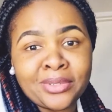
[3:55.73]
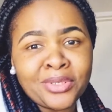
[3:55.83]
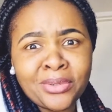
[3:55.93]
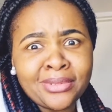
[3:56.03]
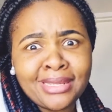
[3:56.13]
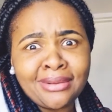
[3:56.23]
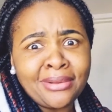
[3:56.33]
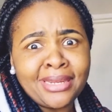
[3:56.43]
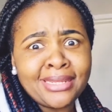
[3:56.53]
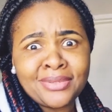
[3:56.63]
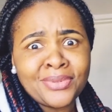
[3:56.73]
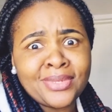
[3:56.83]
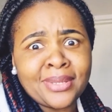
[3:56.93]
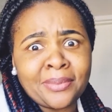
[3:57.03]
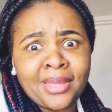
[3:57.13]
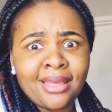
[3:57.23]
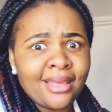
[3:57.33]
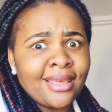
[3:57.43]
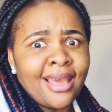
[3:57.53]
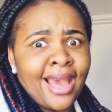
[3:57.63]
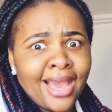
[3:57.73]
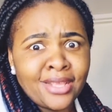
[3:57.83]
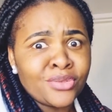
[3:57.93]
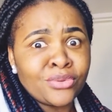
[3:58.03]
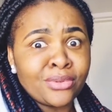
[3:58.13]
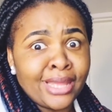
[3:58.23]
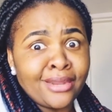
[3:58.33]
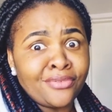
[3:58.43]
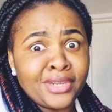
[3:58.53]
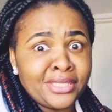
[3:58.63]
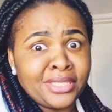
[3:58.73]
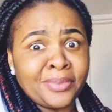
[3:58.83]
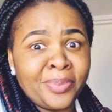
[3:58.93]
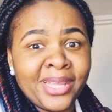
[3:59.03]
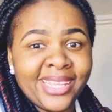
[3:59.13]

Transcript: You know, they're not into some high school kind of friendship,